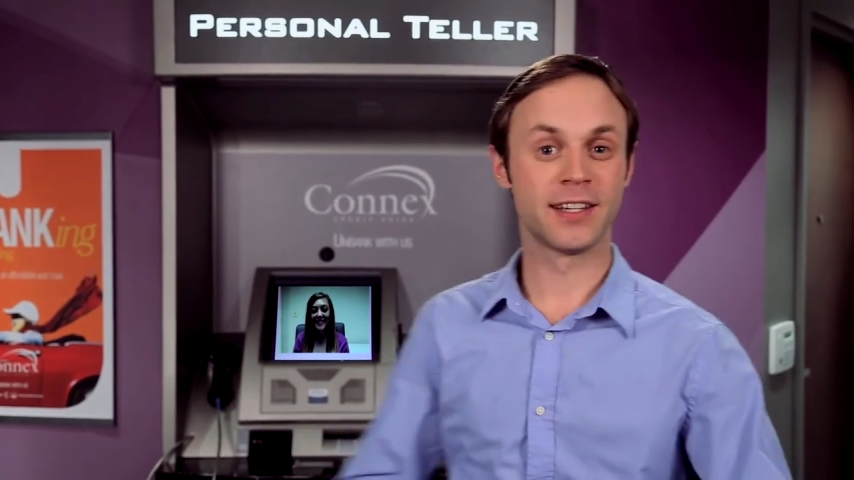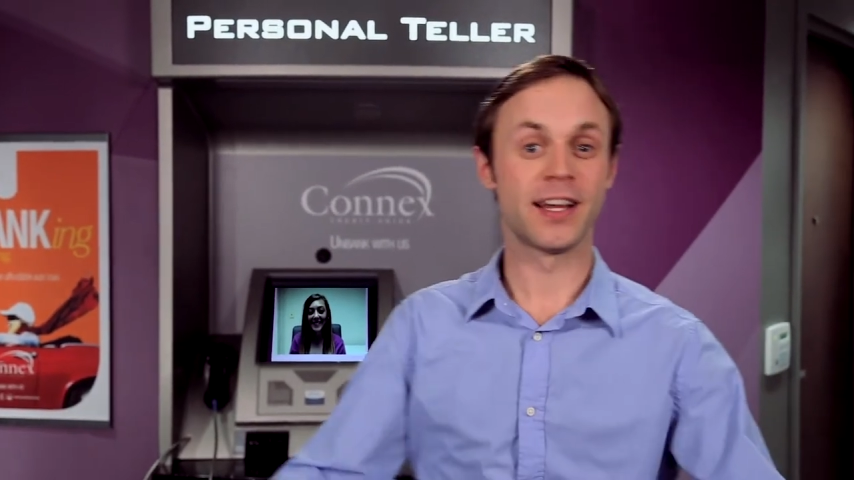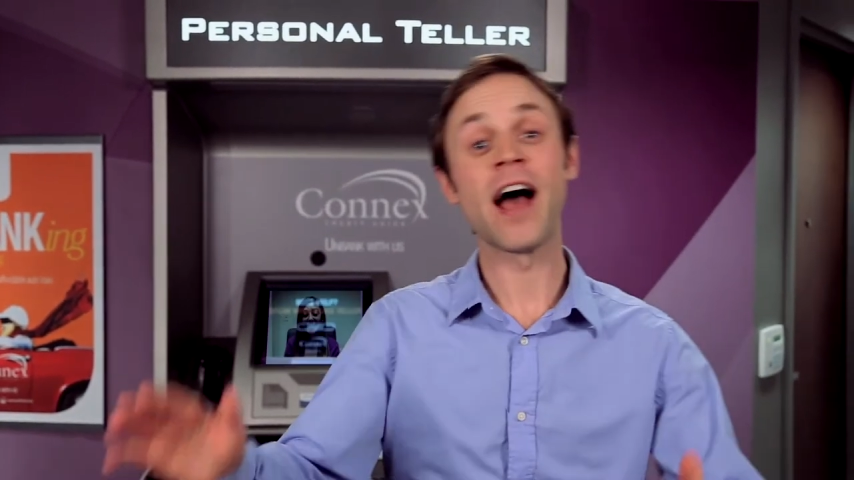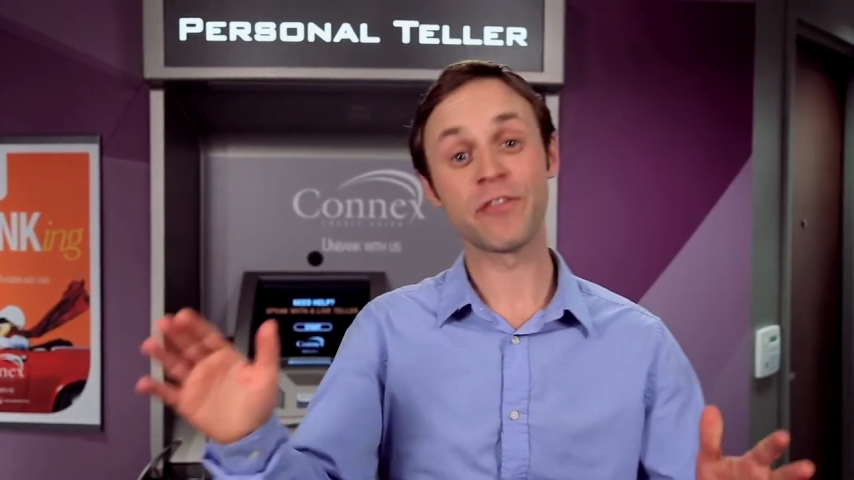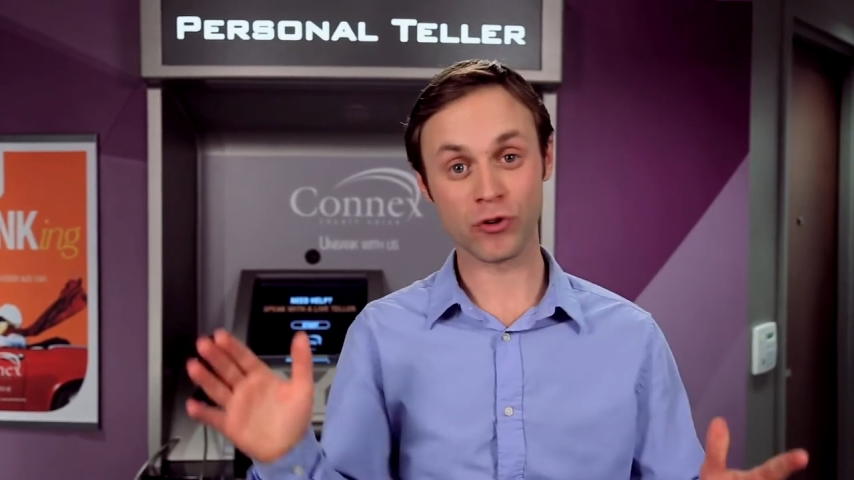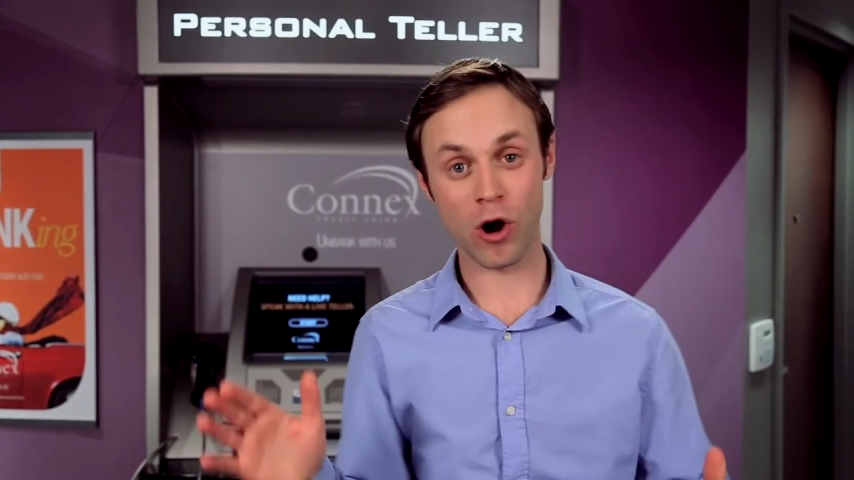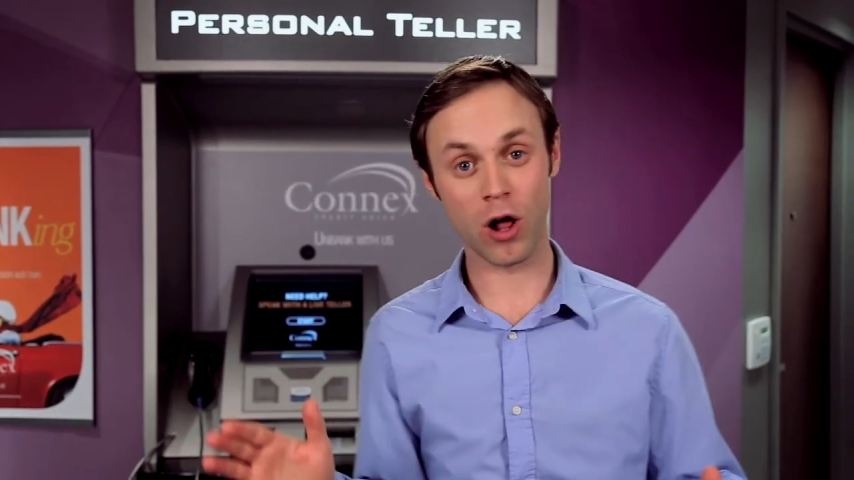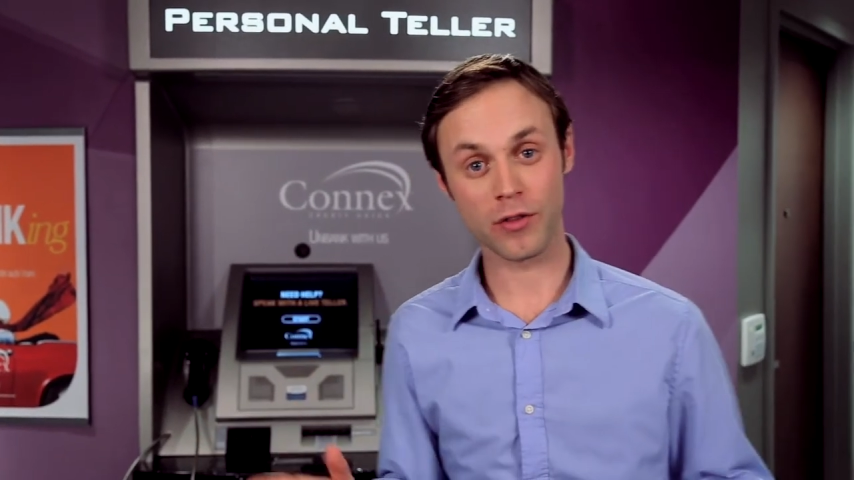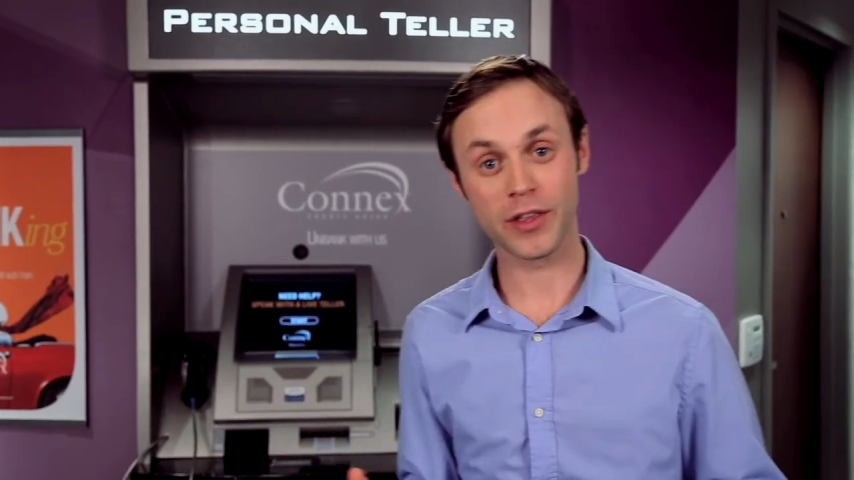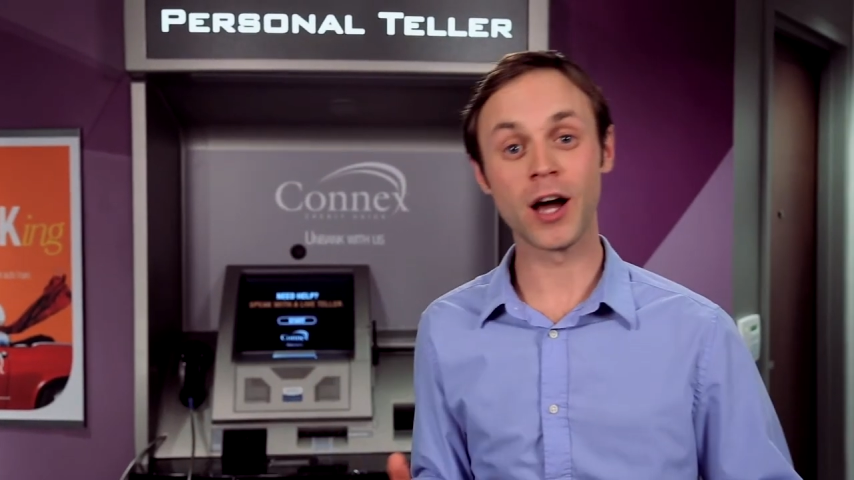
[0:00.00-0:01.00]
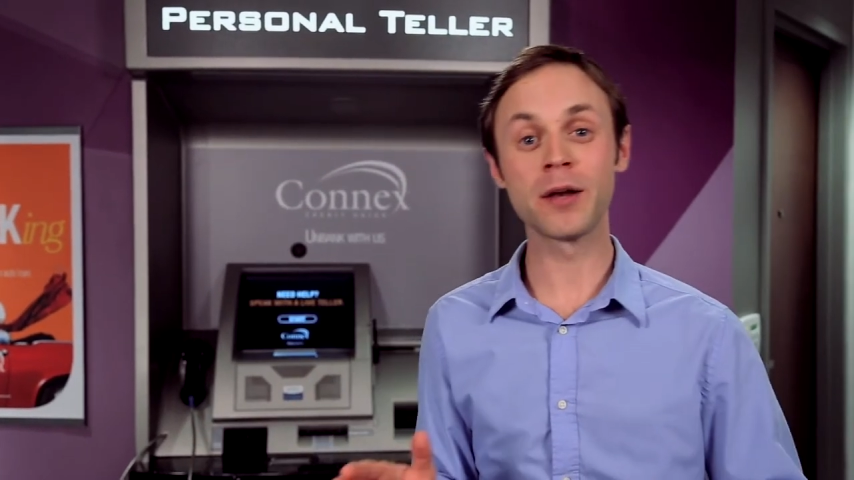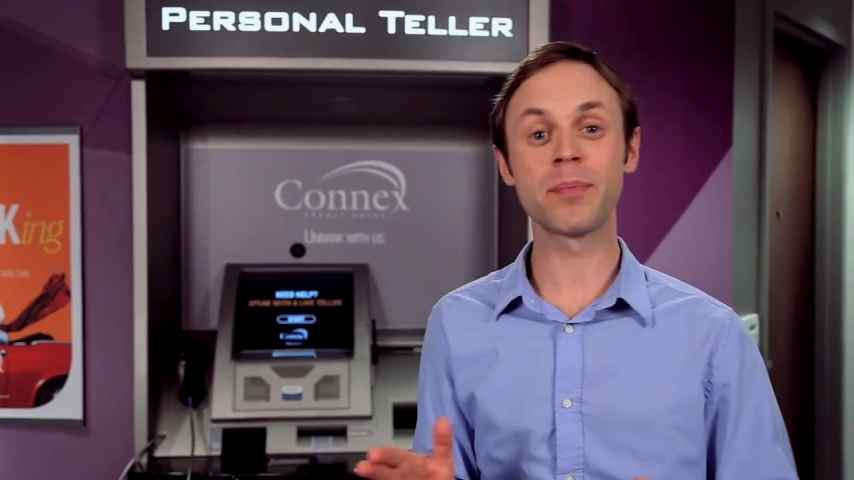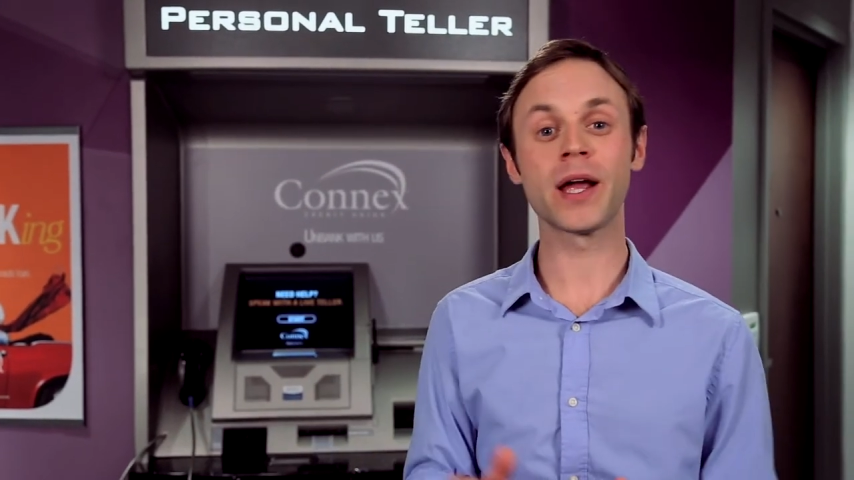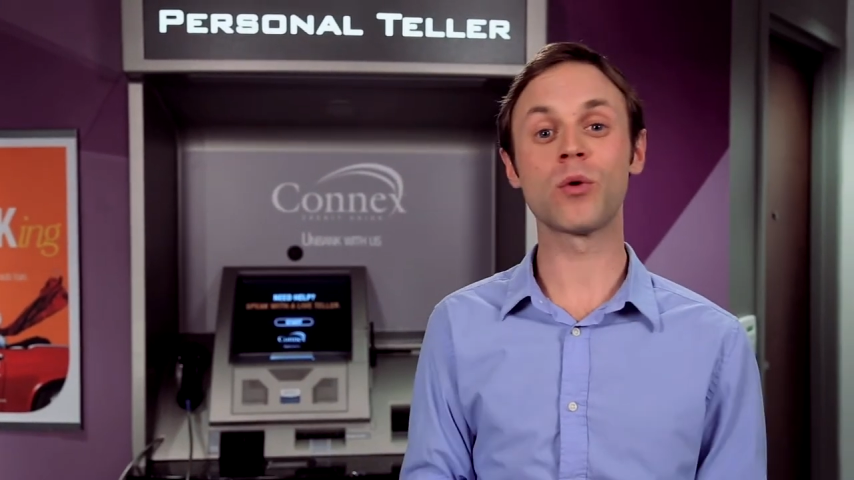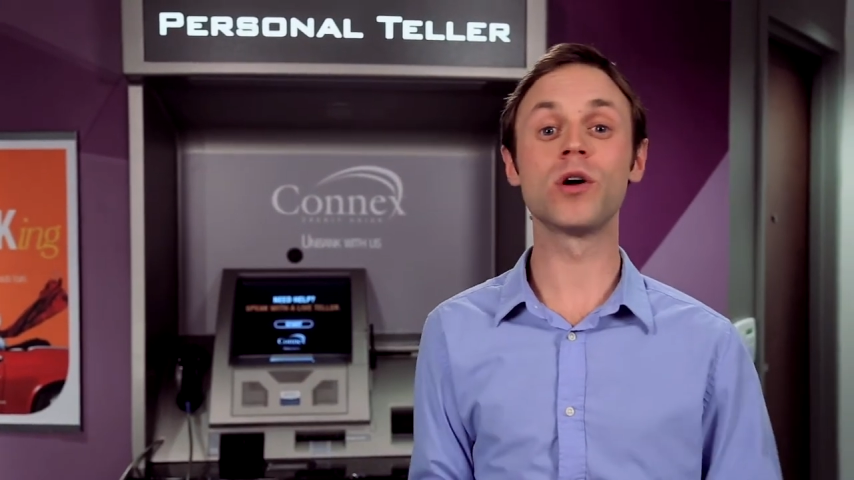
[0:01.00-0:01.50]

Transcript: After all, the Unbank